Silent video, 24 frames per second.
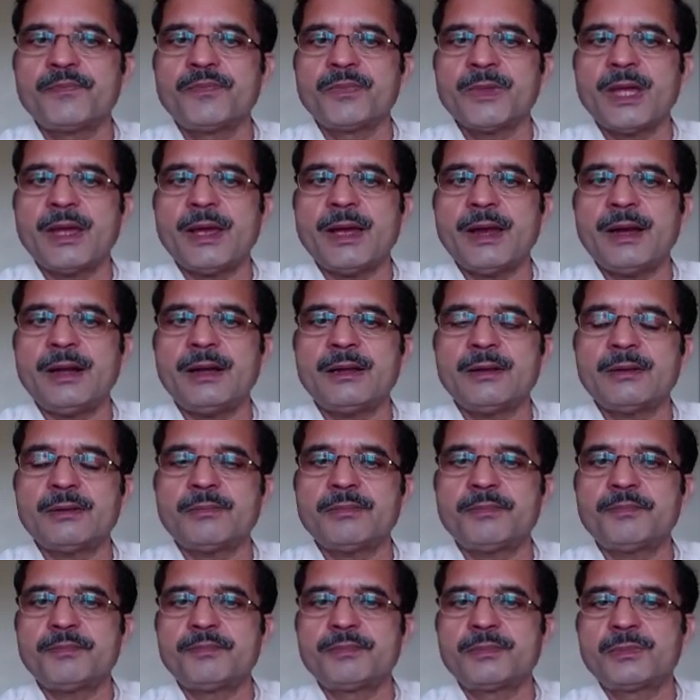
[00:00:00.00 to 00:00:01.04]
and
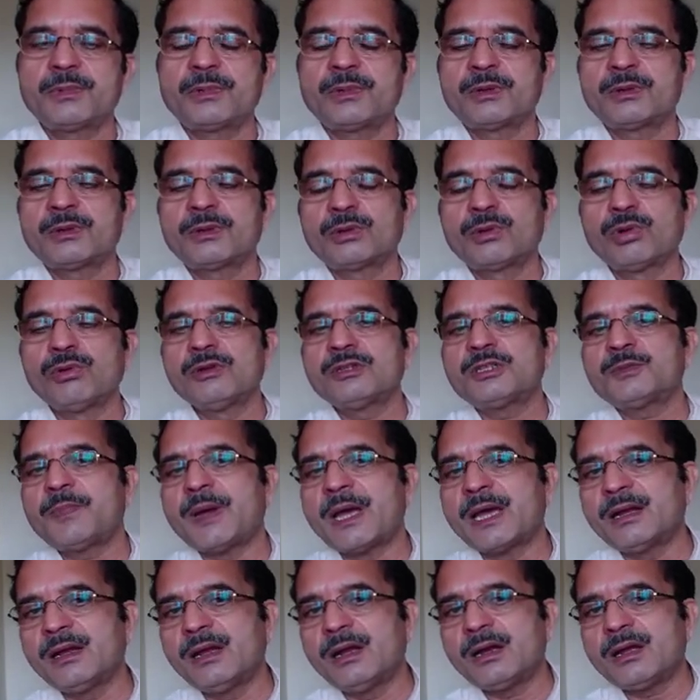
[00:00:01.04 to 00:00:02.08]
through
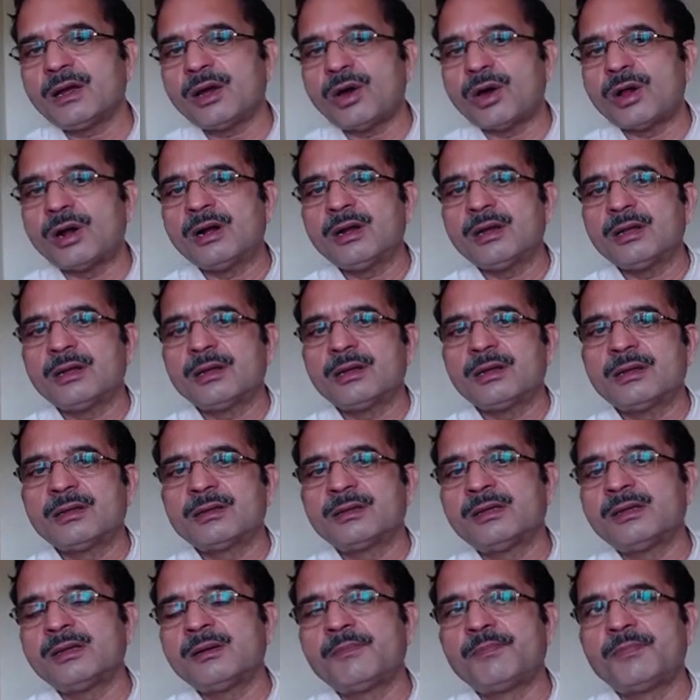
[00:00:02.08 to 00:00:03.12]
spinal cord
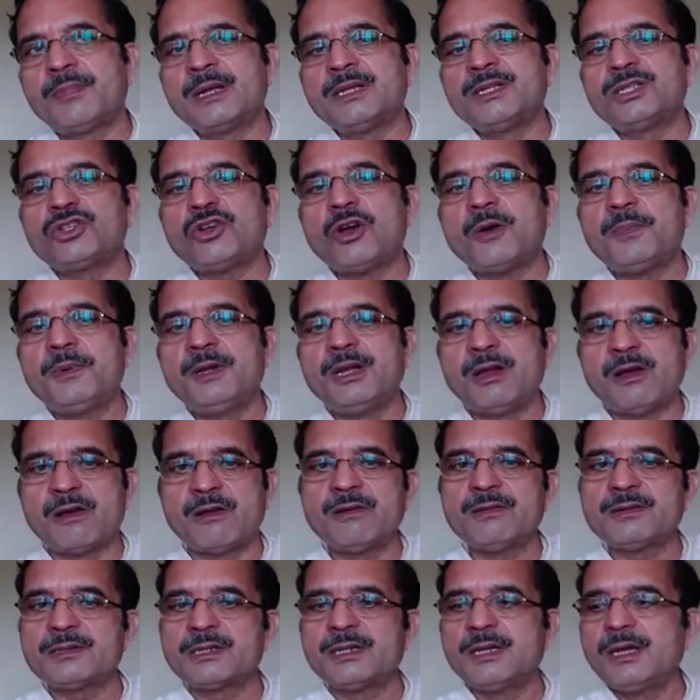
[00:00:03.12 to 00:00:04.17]
the bunch of
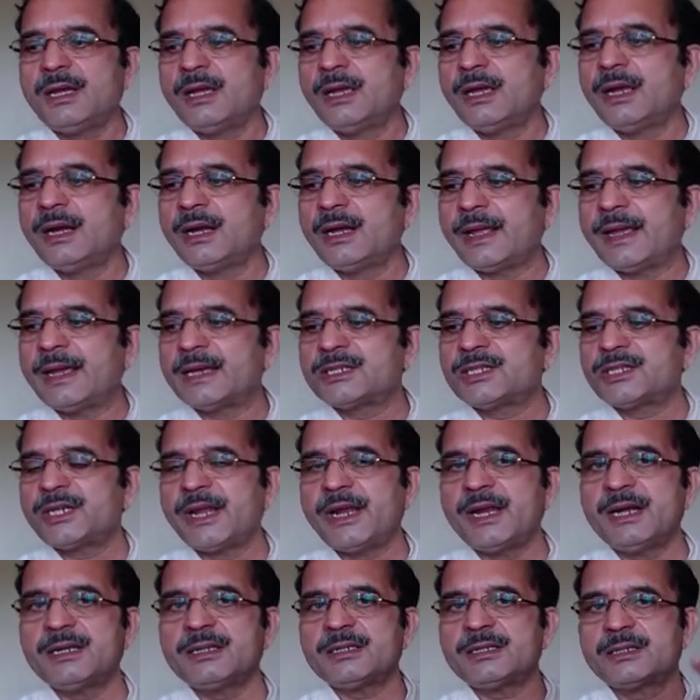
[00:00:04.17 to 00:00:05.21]
nerves, it
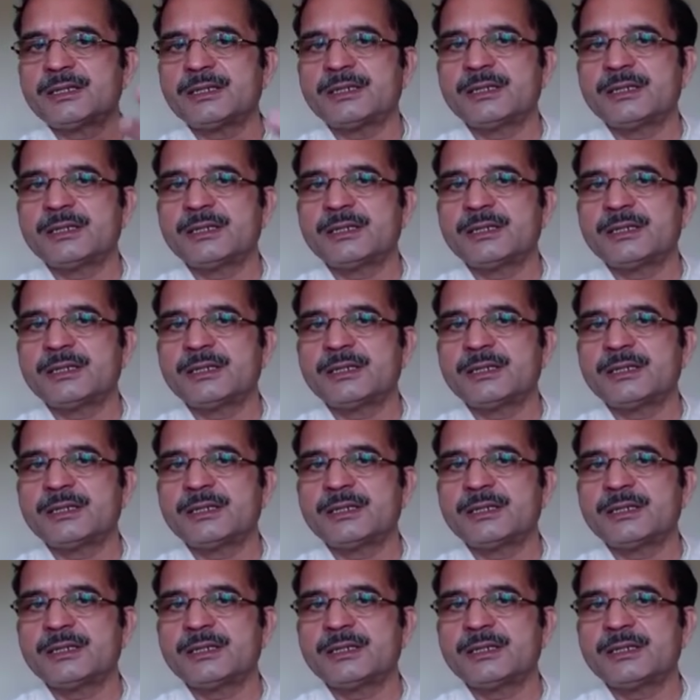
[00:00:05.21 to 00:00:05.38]
extends